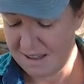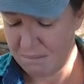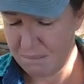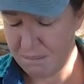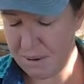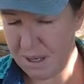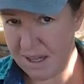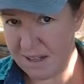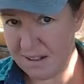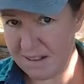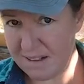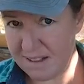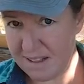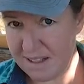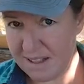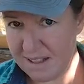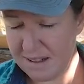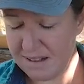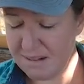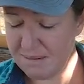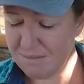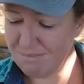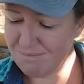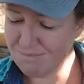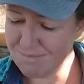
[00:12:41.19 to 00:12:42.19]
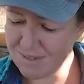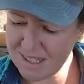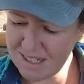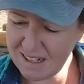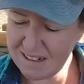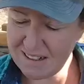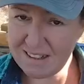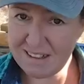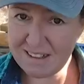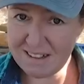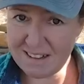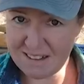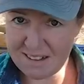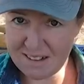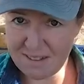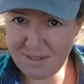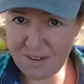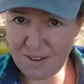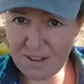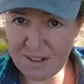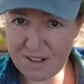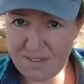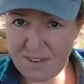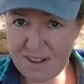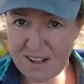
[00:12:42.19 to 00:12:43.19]
But since this is the
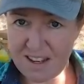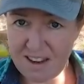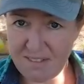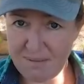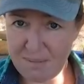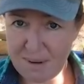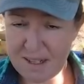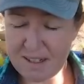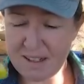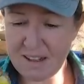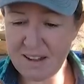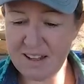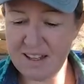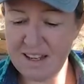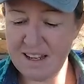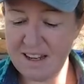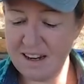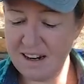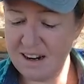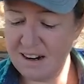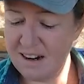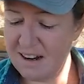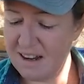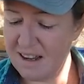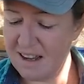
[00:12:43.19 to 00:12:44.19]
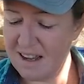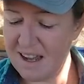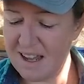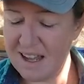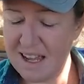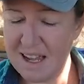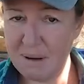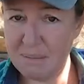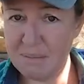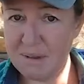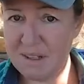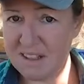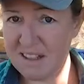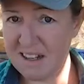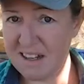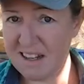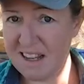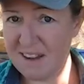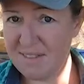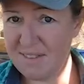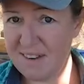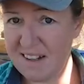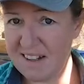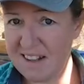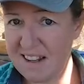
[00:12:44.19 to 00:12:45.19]
first fig I've picked all year, I am just going
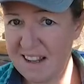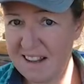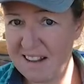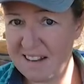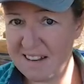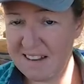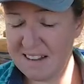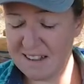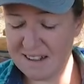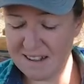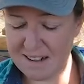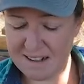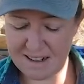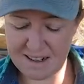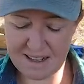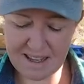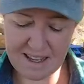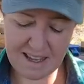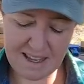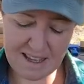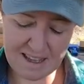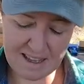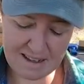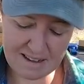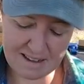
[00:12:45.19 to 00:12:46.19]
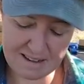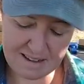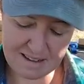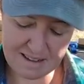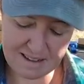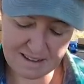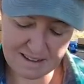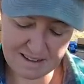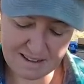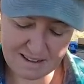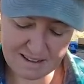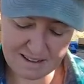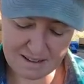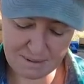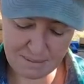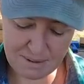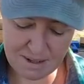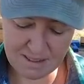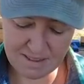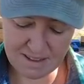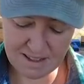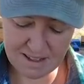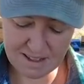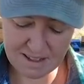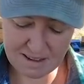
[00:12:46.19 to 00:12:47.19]
to give it a taste and see what I
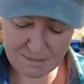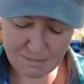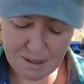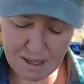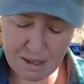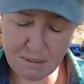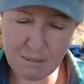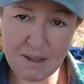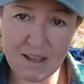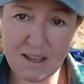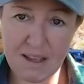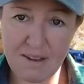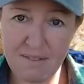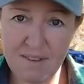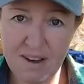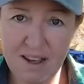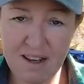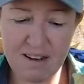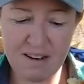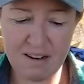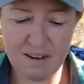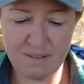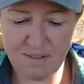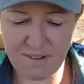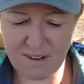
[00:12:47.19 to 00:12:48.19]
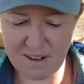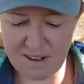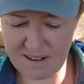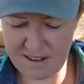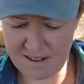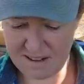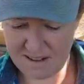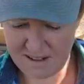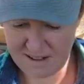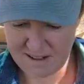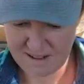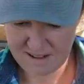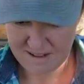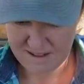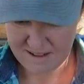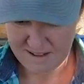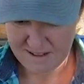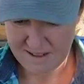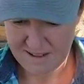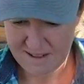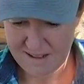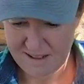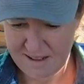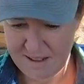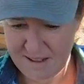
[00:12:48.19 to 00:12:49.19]
think. Maybe I've gotten over
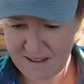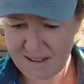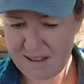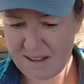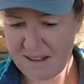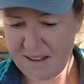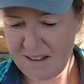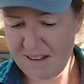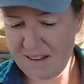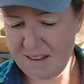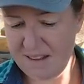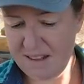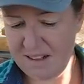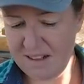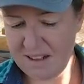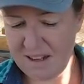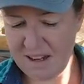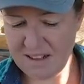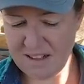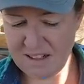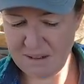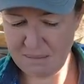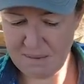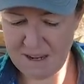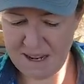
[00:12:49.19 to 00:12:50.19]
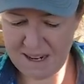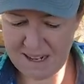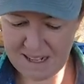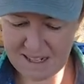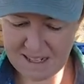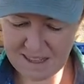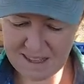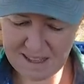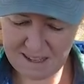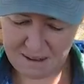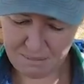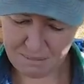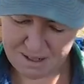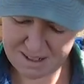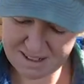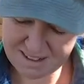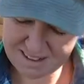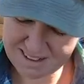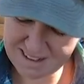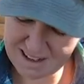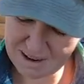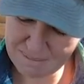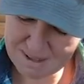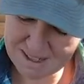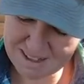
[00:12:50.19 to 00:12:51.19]
the dodgy maggot thing, but
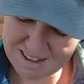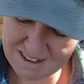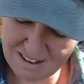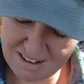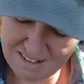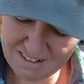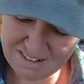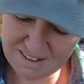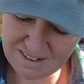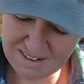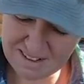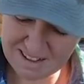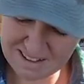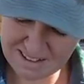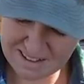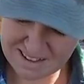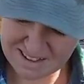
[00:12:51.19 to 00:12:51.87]
it's hard to. Like,